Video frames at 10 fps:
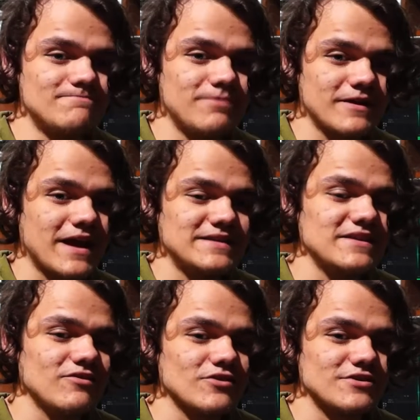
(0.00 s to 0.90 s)
But I
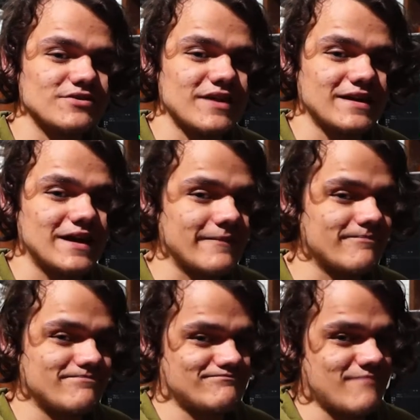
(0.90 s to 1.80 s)
did learn that
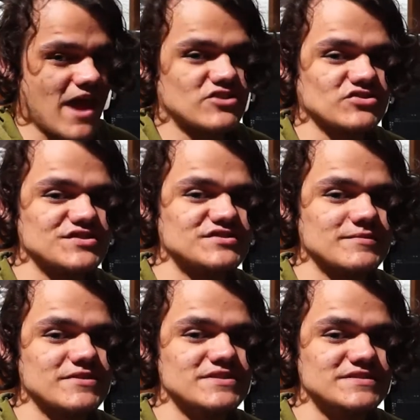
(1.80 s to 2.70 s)
I'm naturally
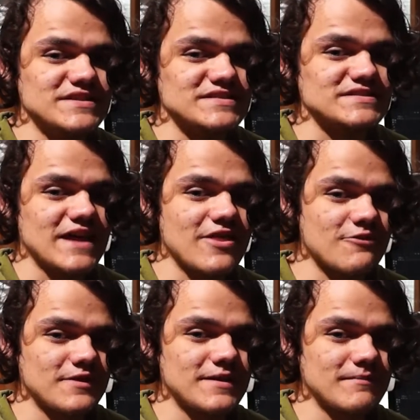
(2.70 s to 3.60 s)
somewhat decent at
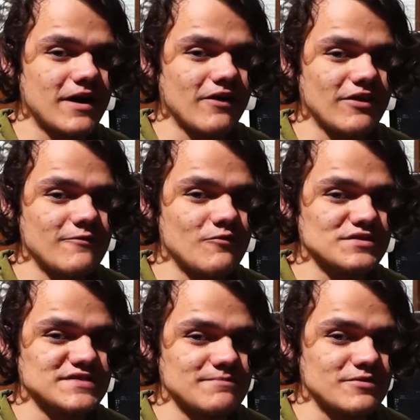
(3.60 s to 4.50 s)
3D modeling
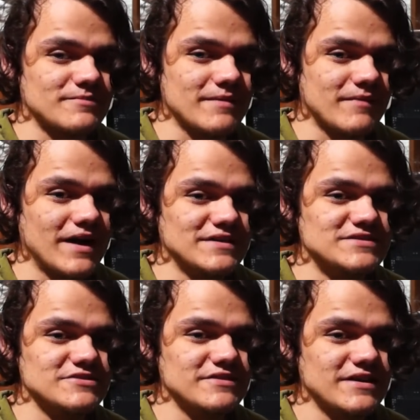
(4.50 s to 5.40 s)
once I put my mind
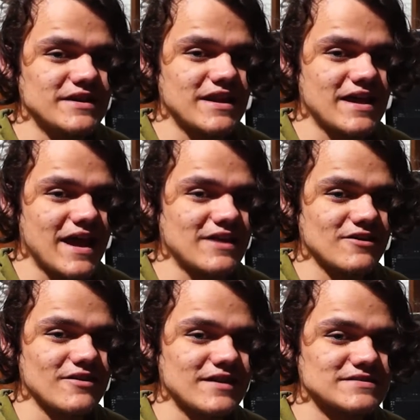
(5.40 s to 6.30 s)
to it and
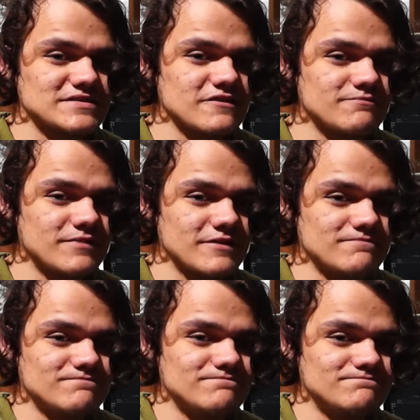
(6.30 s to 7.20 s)
all that stuff, but
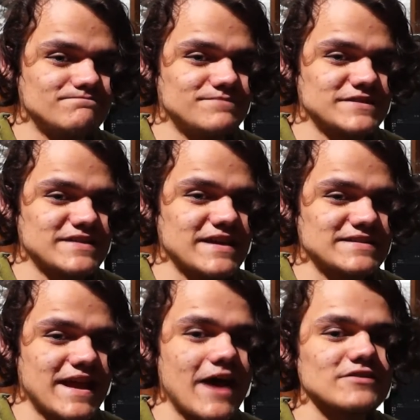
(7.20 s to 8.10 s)
besides
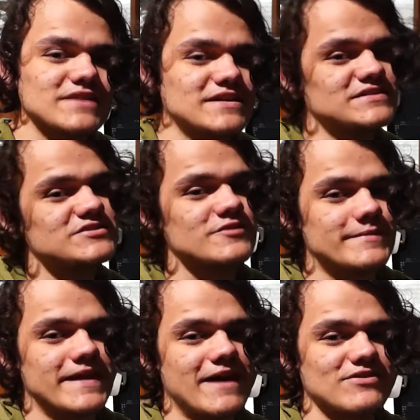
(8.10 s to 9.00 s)
that, I was kind of
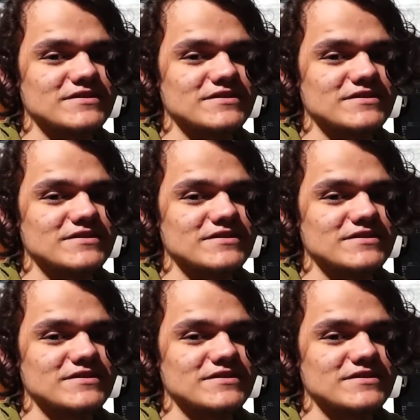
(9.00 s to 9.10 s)
screaming half the